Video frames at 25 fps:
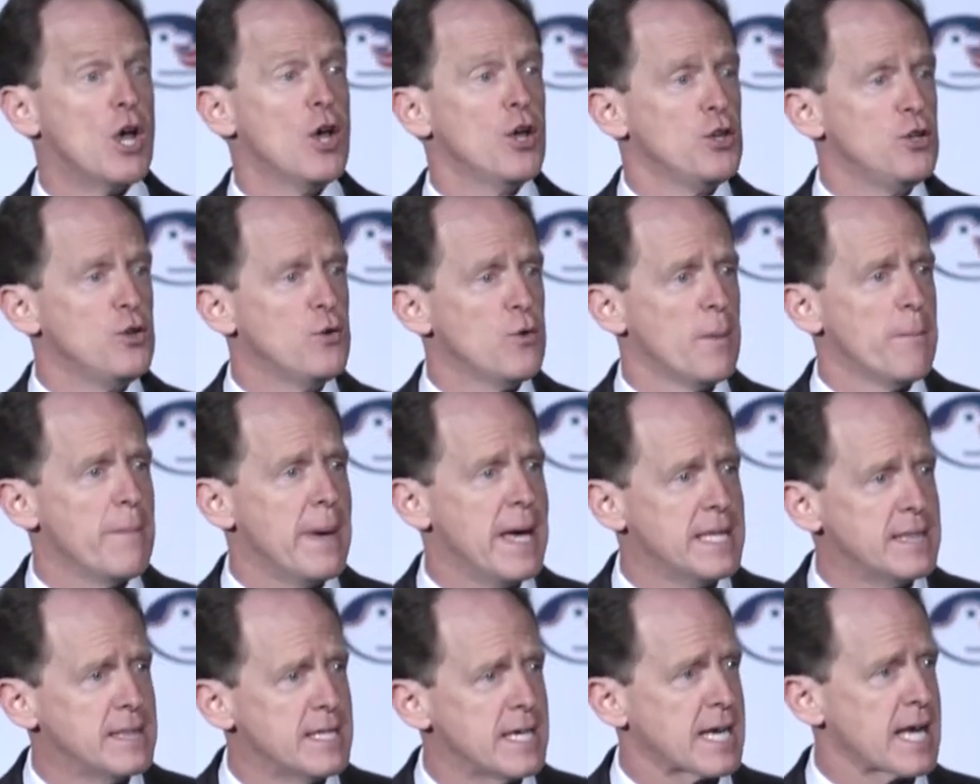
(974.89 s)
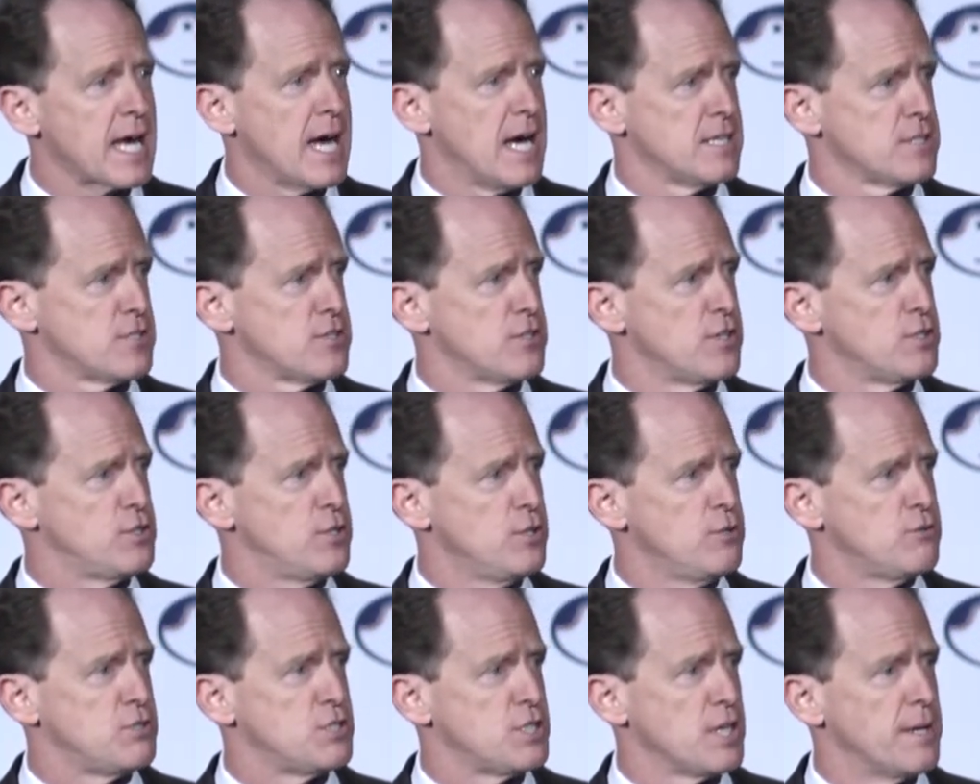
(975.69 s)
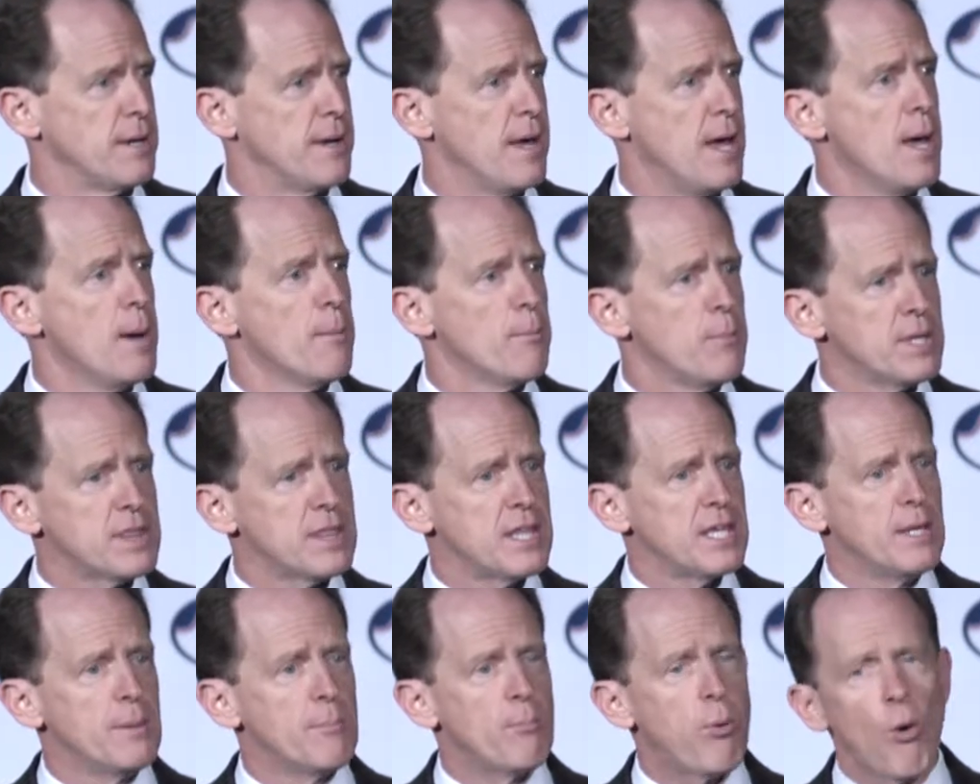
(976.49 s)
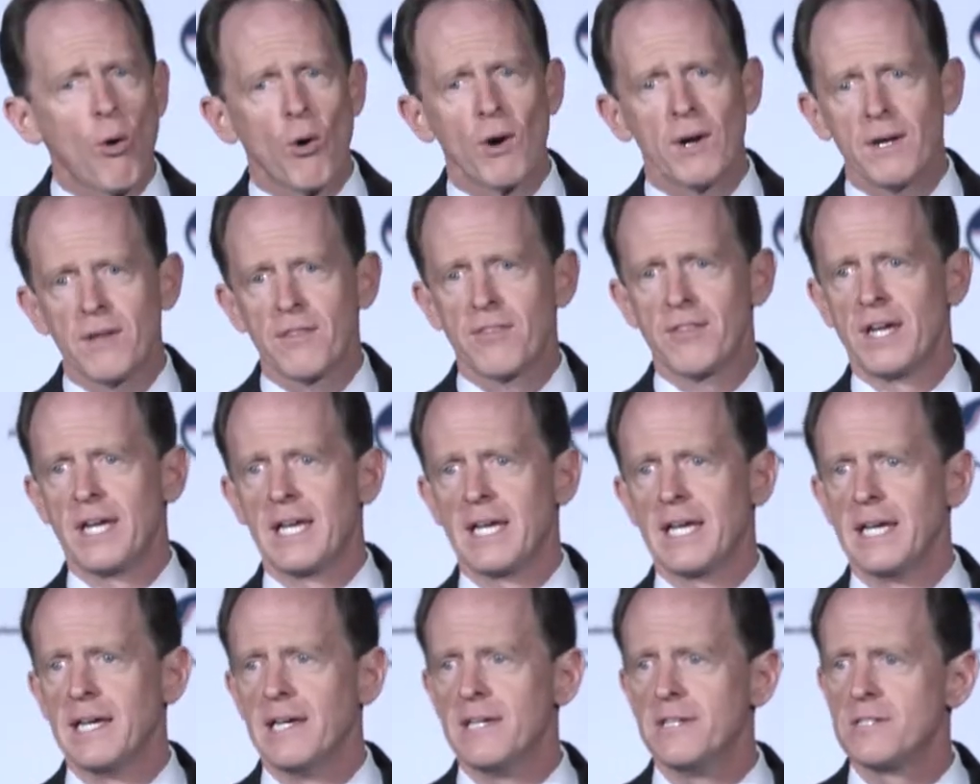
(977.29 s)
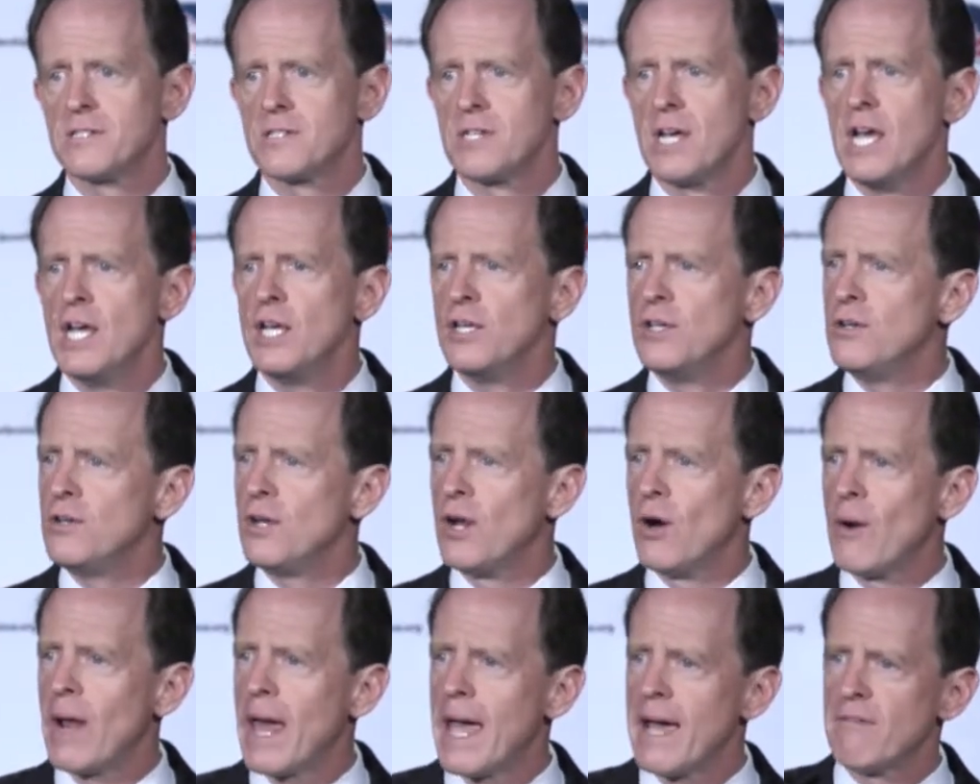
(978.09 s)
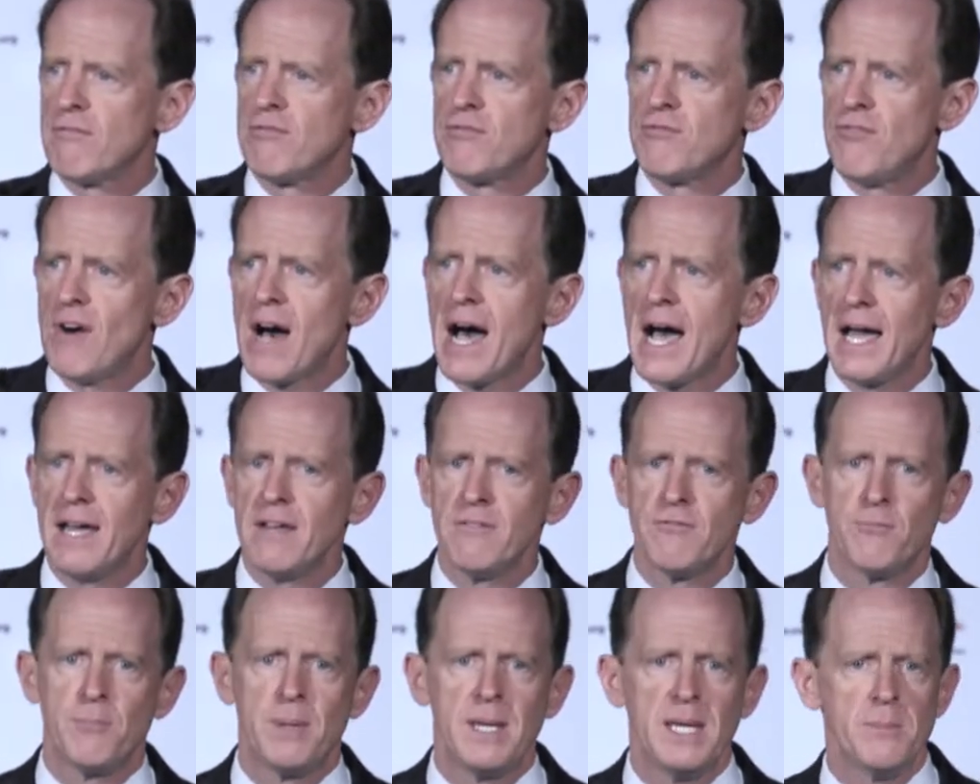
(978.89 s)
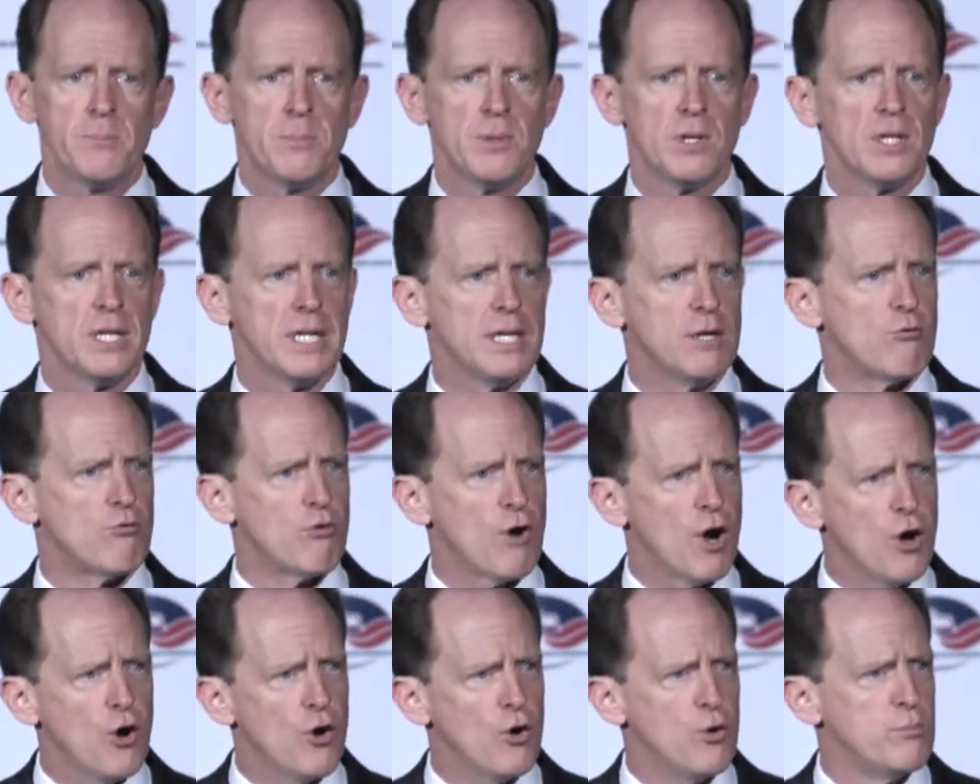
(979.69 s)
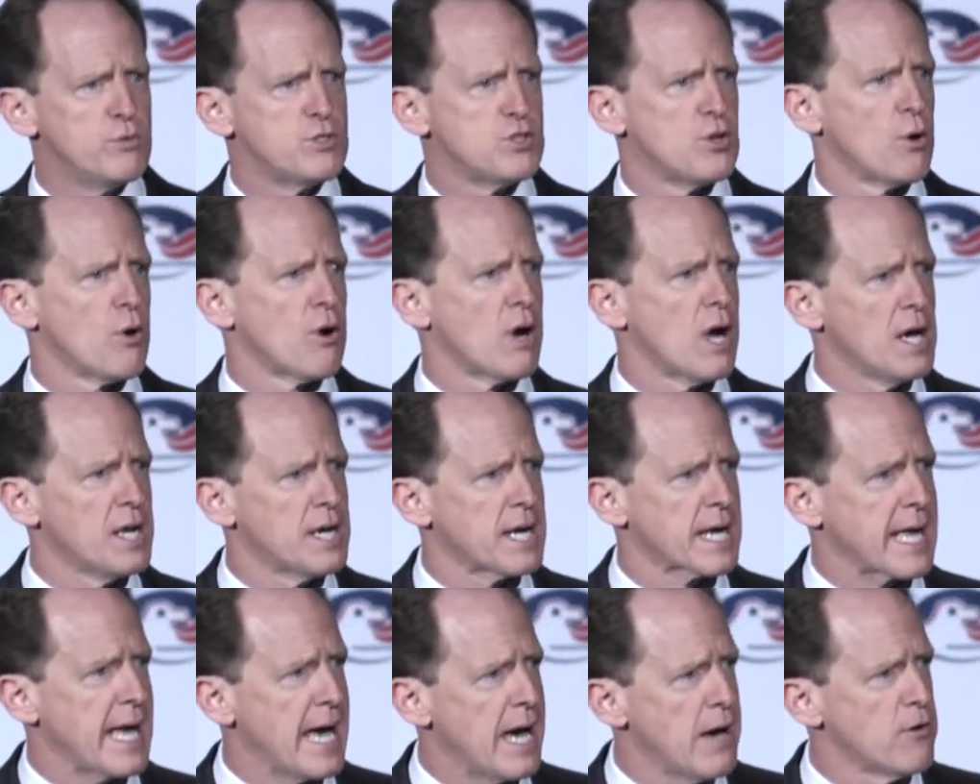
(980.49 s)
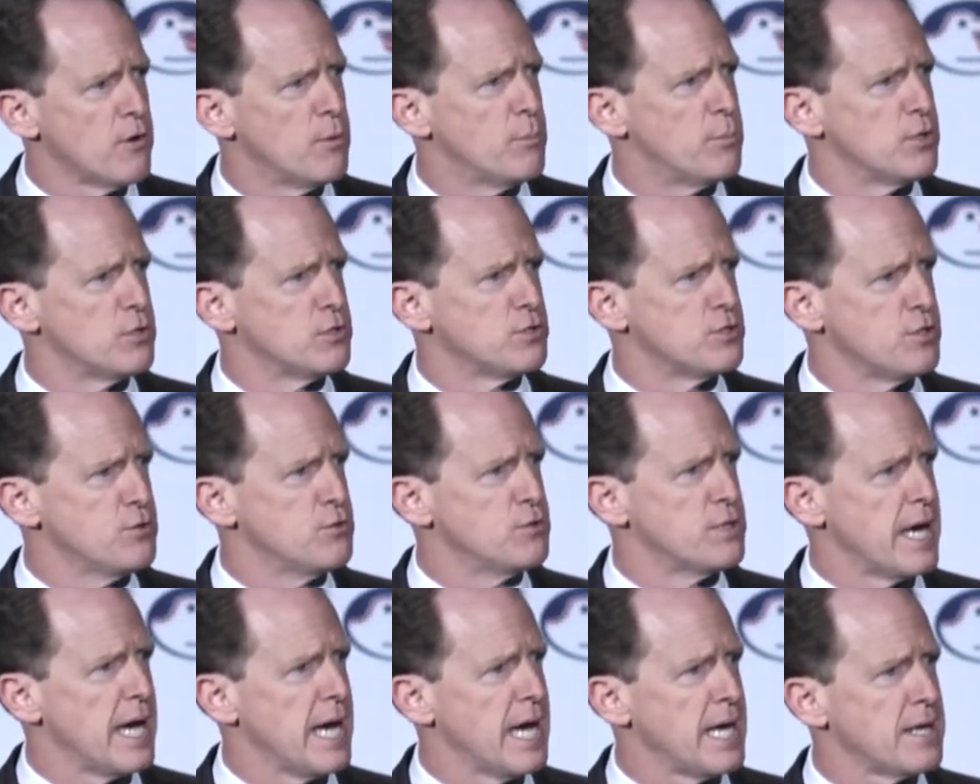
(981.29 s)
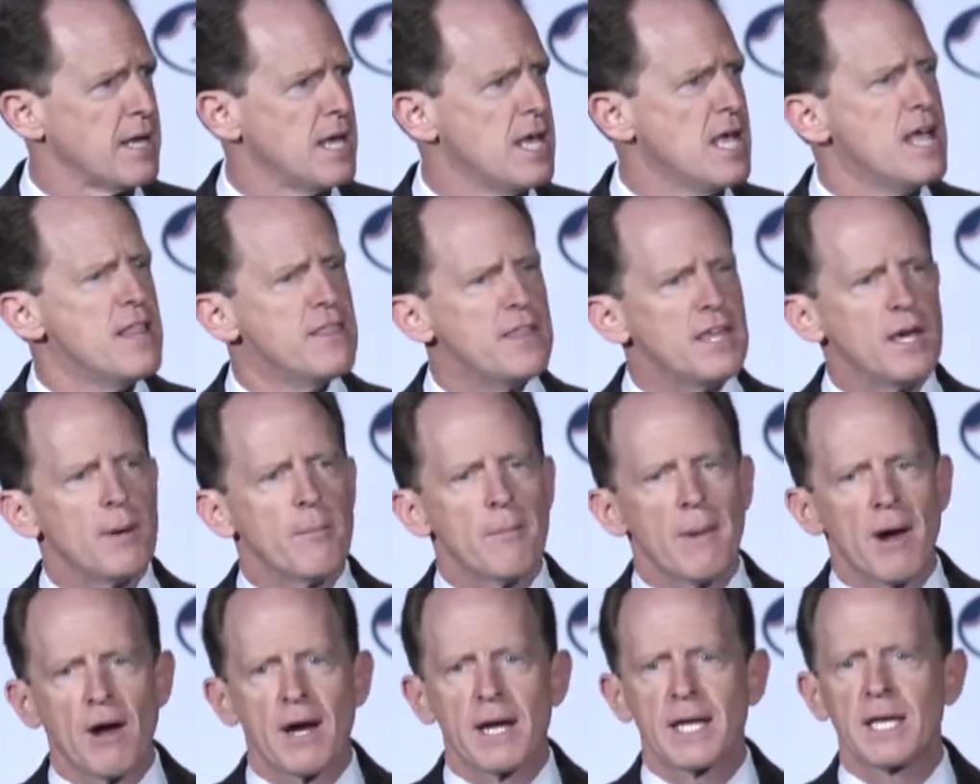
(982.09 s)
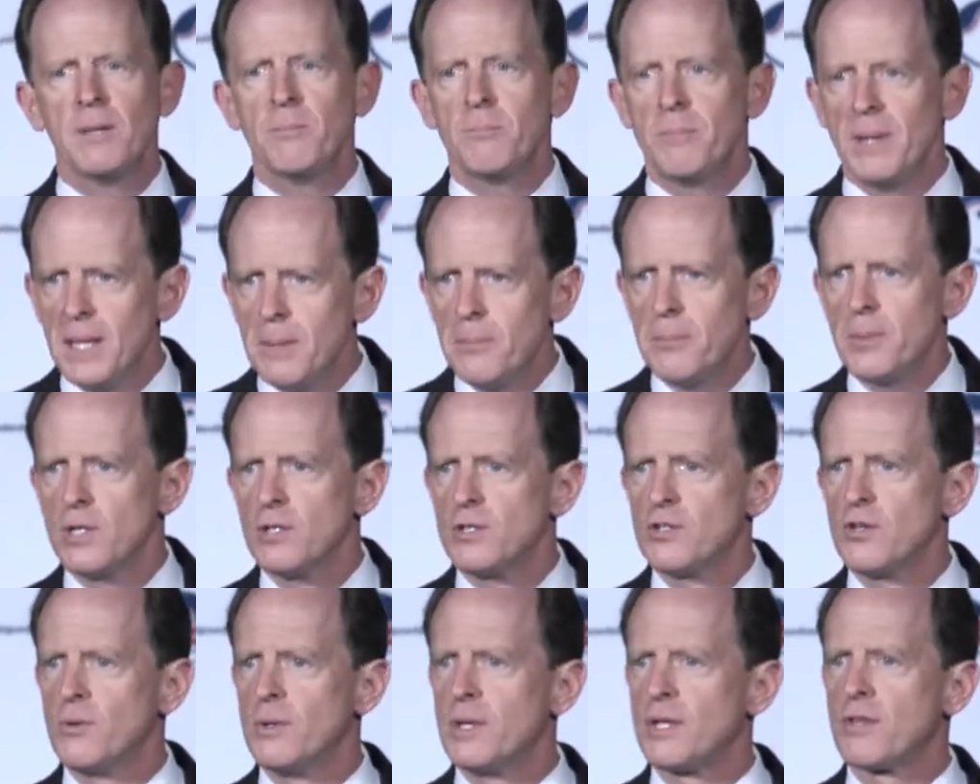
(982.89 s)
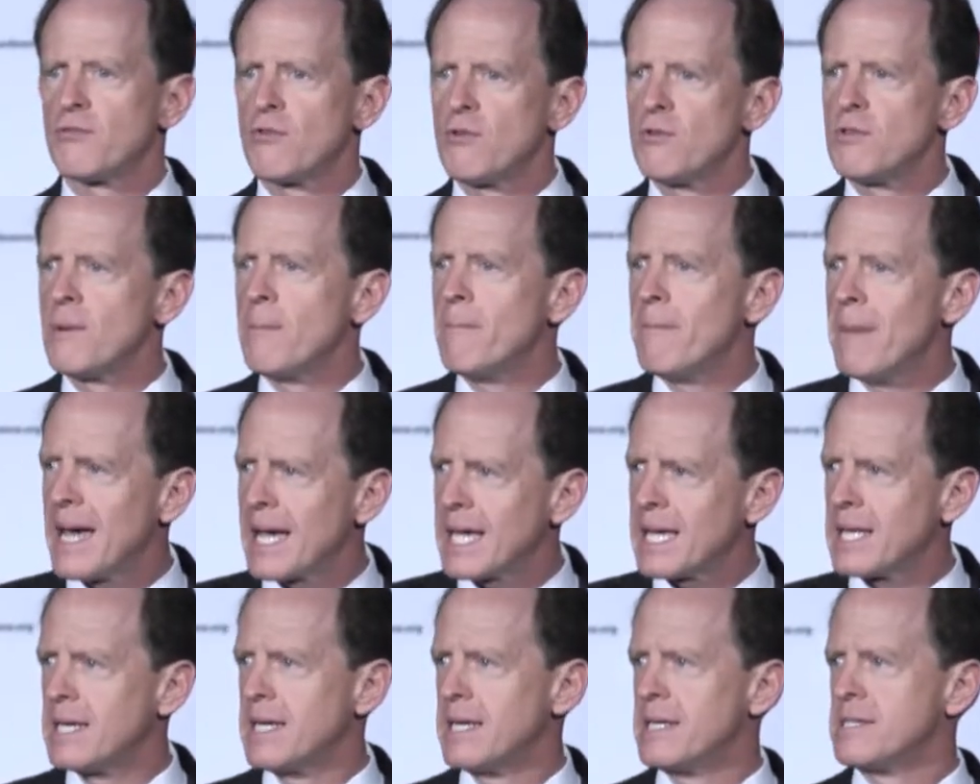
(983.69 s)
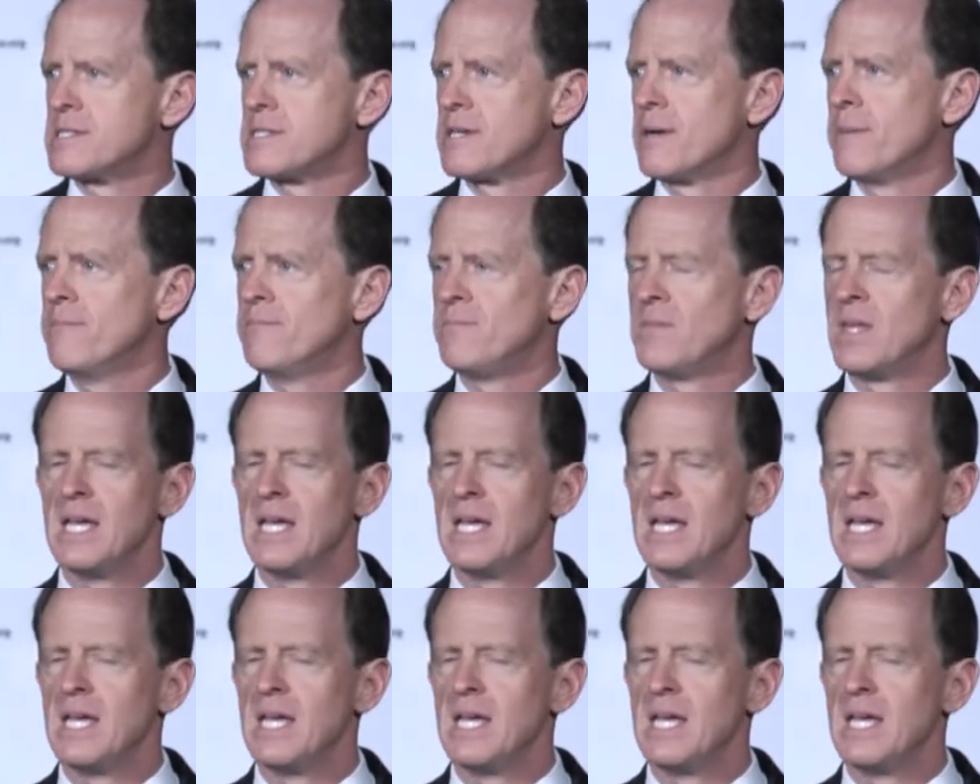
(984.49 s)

You amend the Constitution. But the important thing is, you don't have 5 people in robes who are unaccountable do that. The American people do it through the mechanism